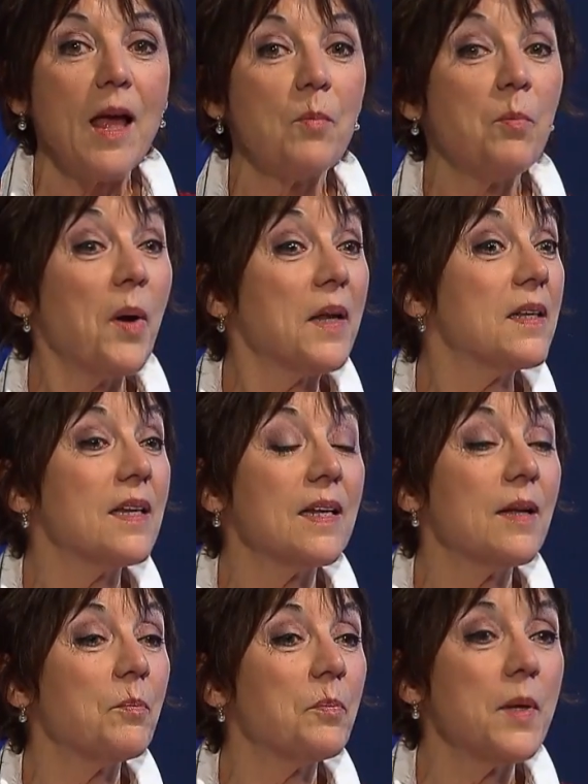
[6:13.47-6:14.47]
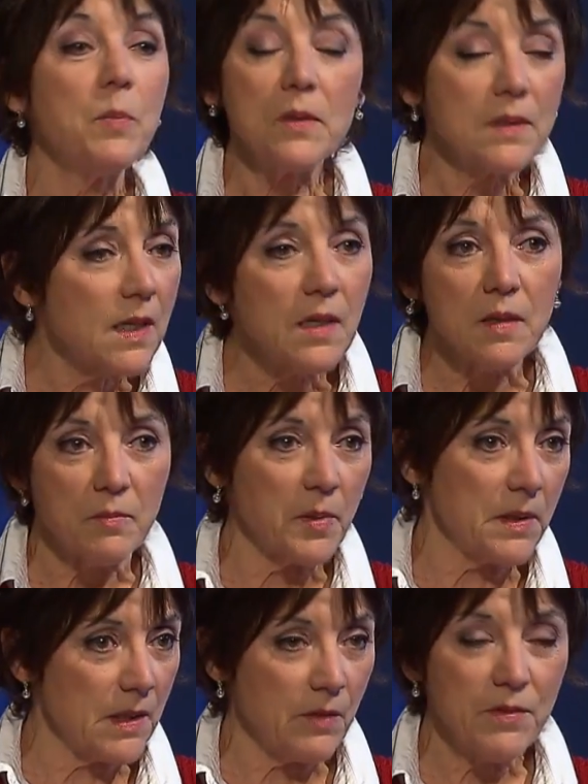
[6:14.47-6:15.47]
But people didn't
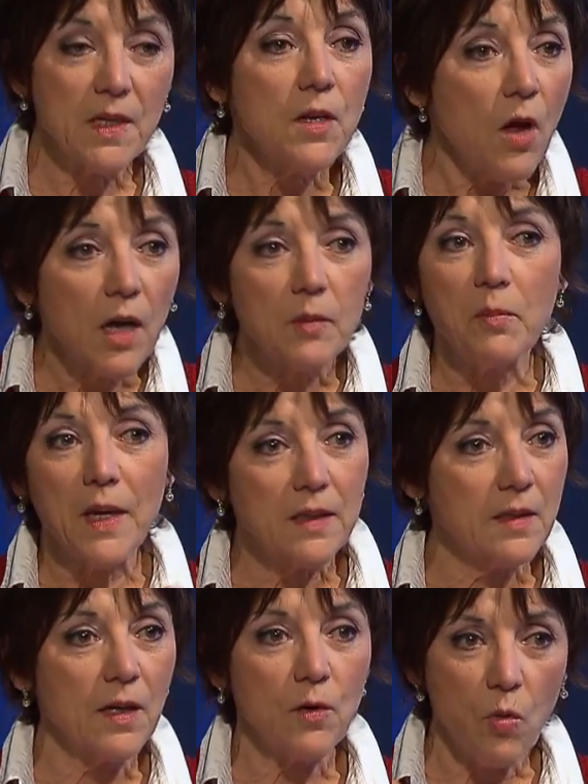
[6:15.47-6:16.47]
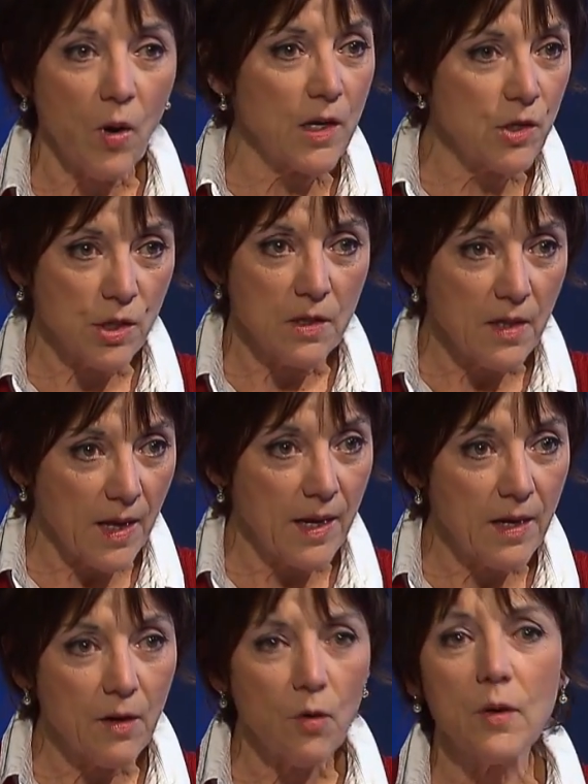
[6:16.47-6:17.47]
believe, did not make the equation
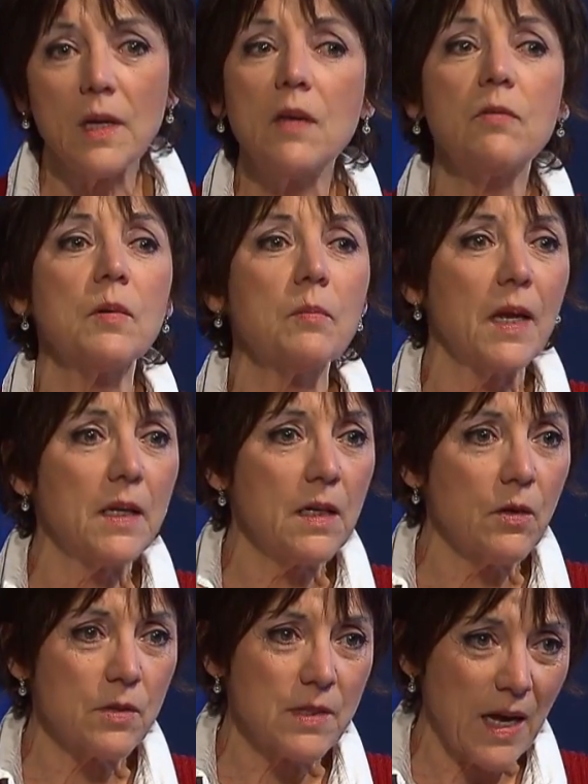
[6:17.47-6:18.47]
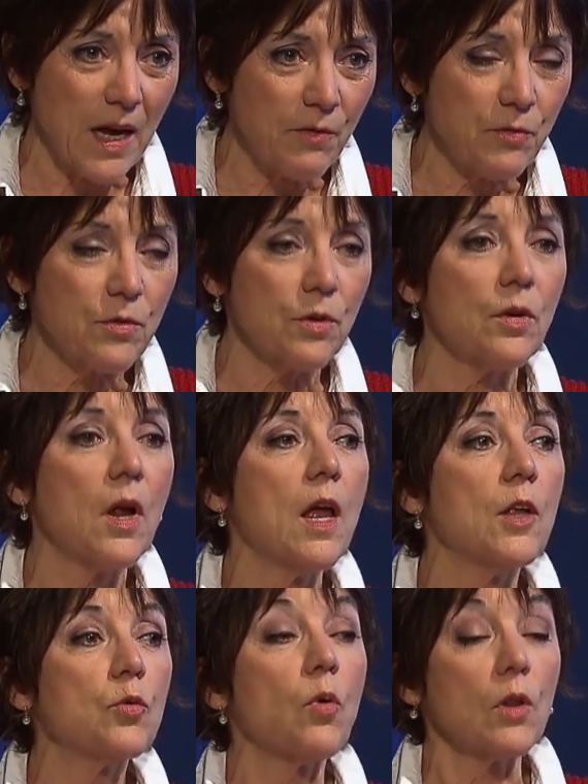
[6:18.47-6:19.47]
then, or even many years after,
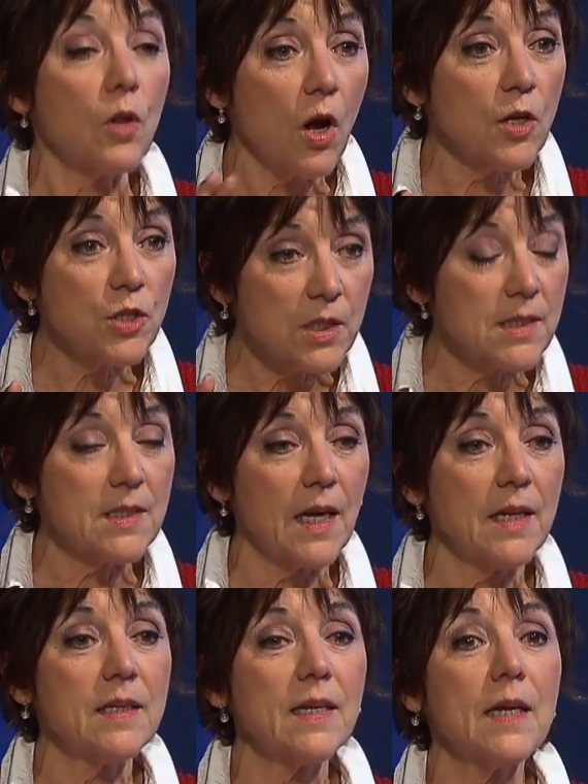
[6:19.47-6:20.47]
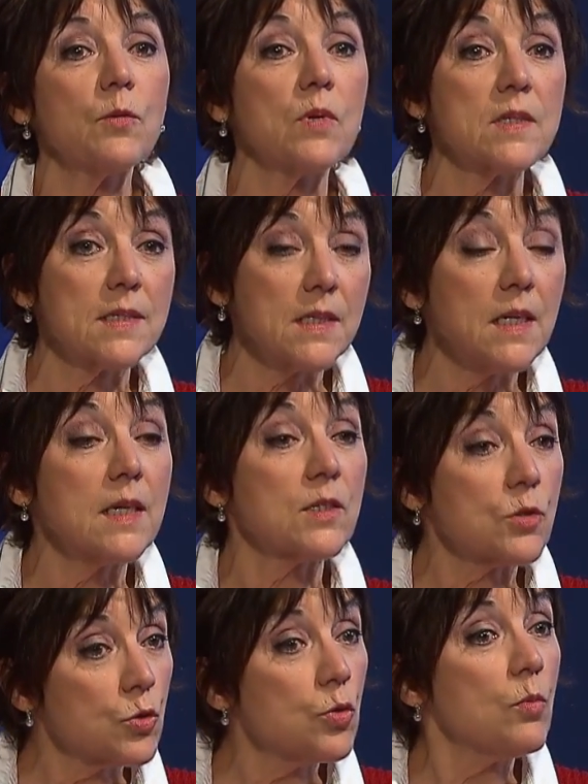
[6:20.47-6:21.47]
to a large extent. It was seen
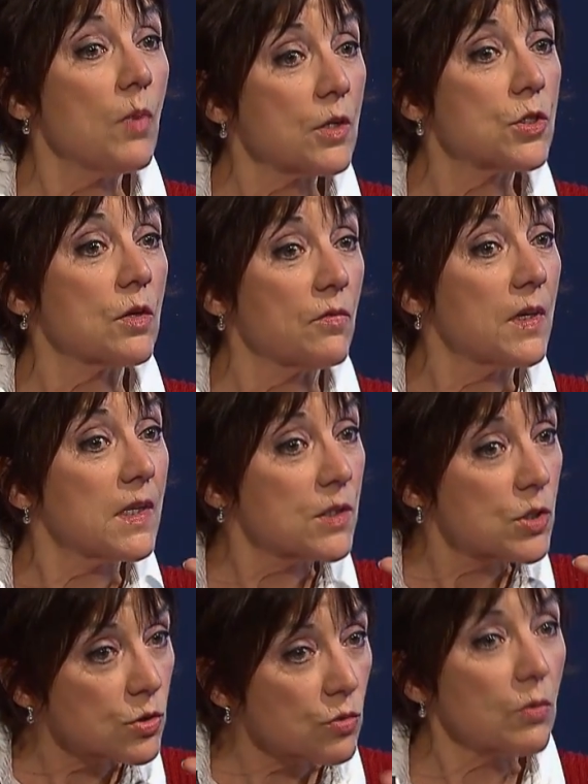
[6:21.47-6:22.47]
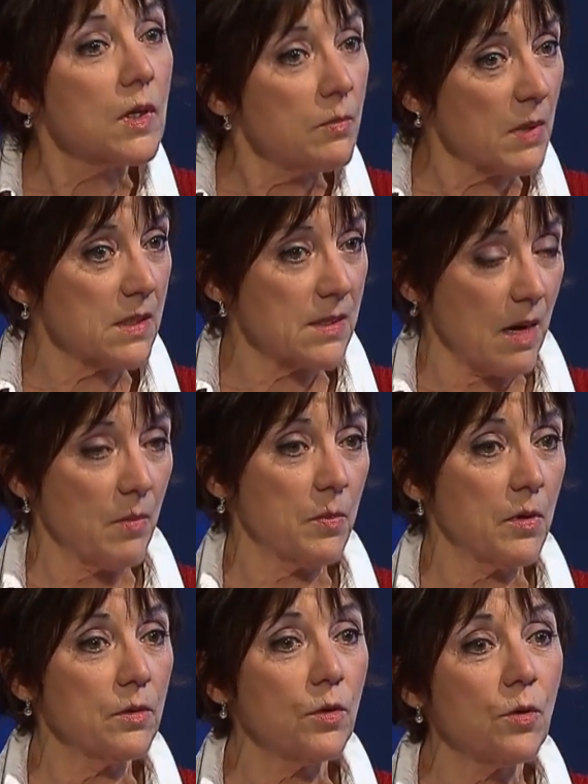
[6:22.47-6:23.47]
as too much of an extreme
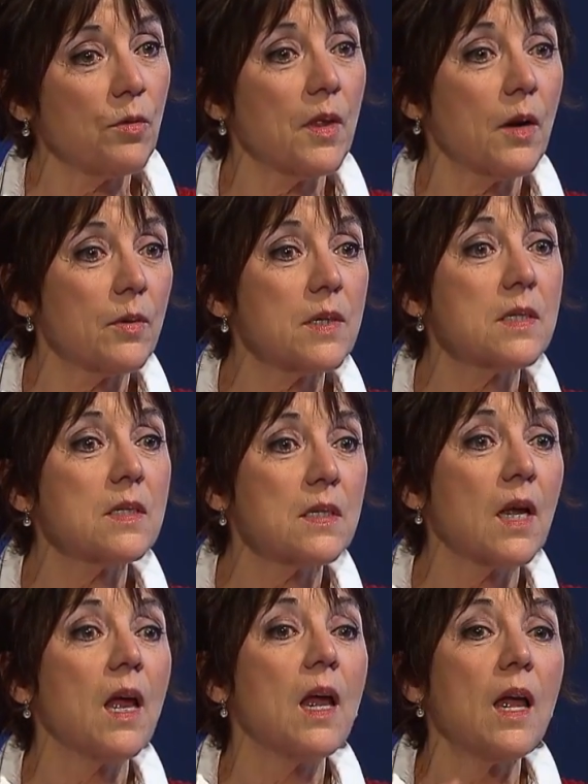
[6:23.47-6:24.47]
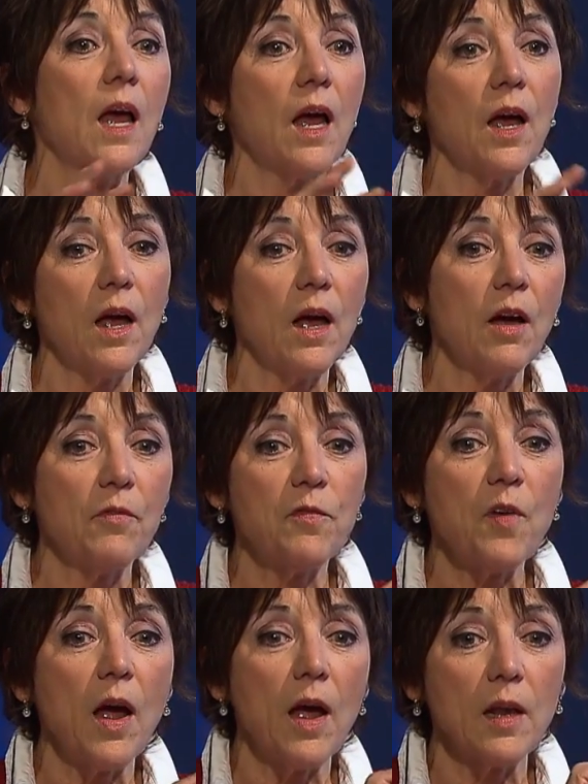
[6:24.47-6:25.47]
example. You know, there isn't a, a,
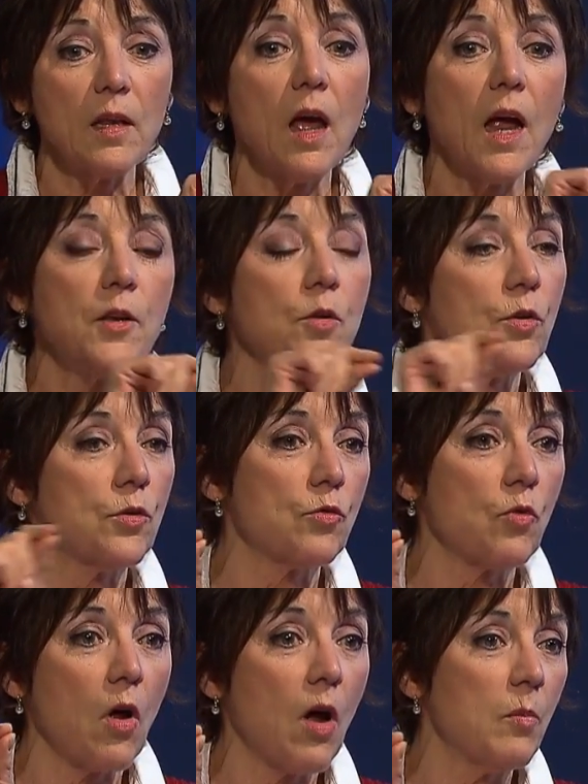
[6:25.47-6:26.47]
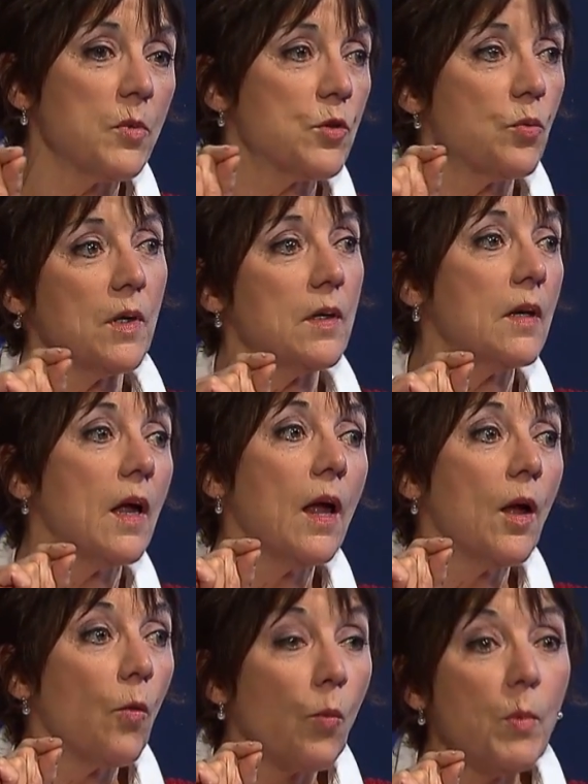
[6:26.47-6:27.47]
fi- a line you can draw between
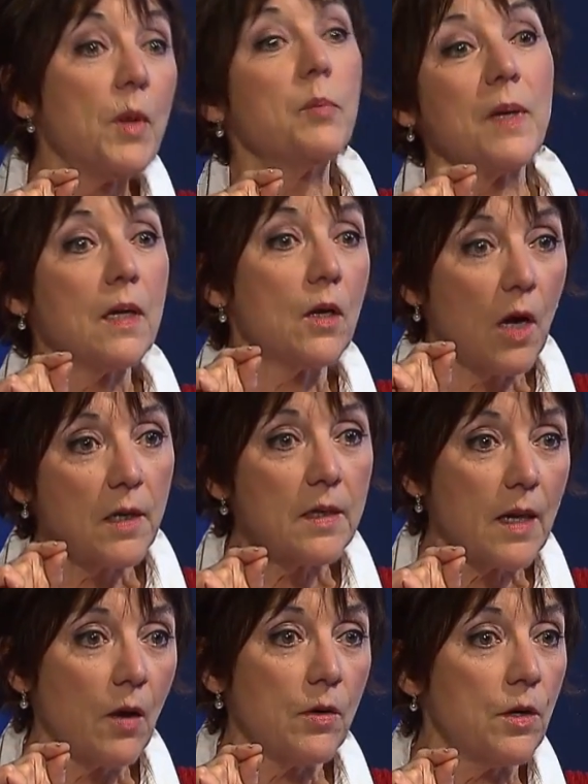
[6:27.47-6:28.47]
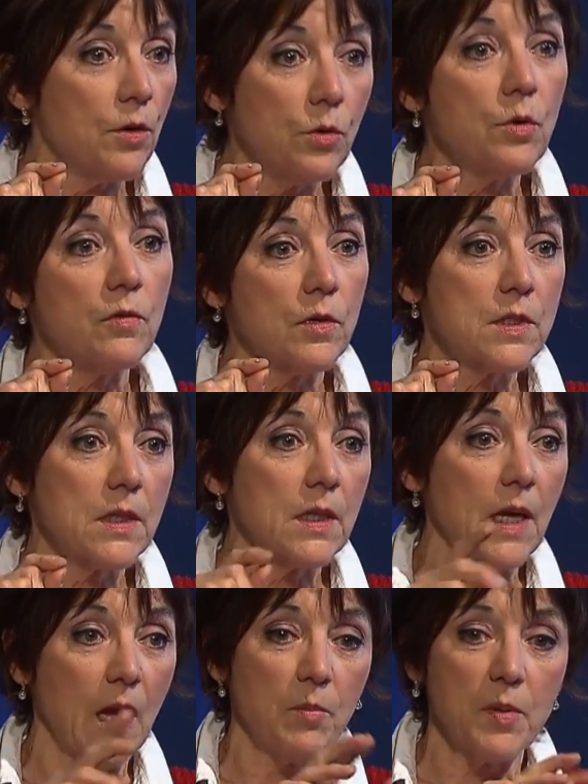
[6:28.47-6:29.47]
women being gunned down in a
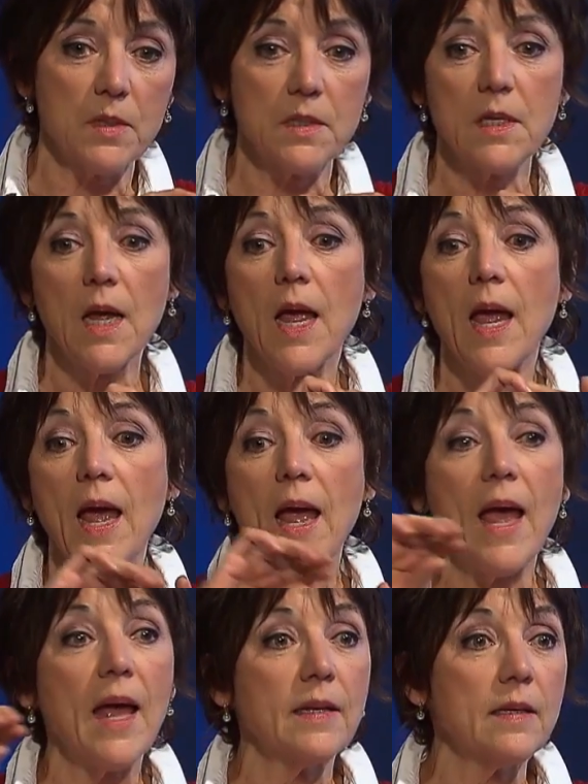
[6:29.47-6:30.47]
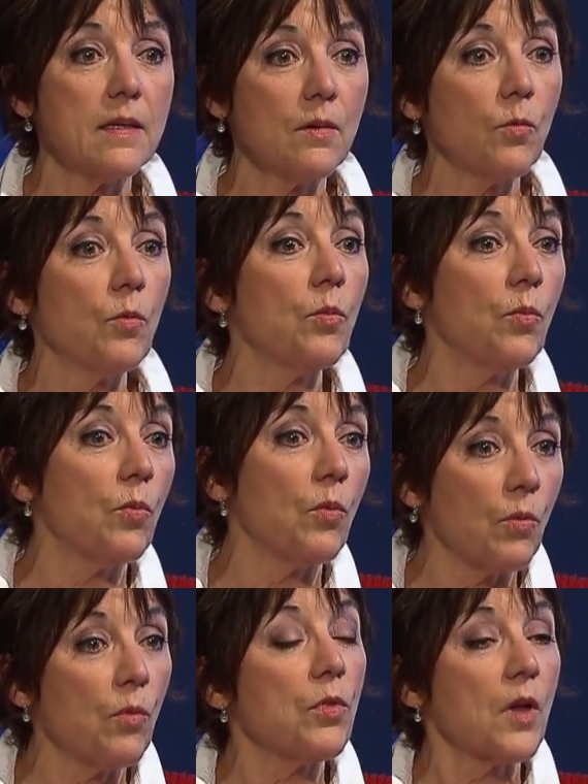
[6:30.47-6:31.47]
university campus and
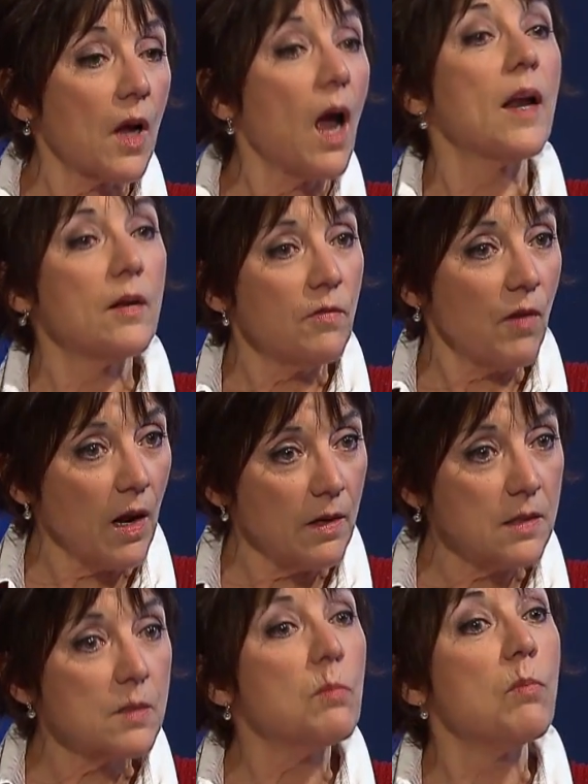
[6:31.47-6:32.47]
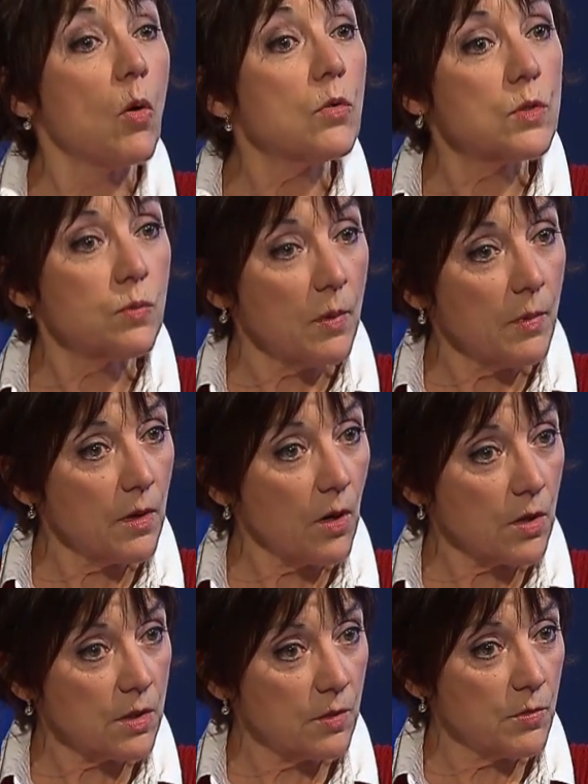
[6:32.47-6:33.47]
the kind of violence most women
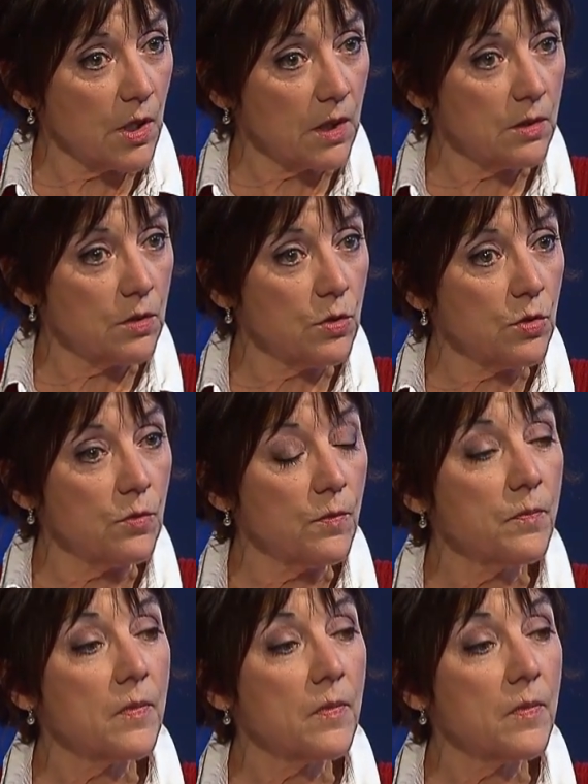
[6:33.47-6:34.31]
are subjected to.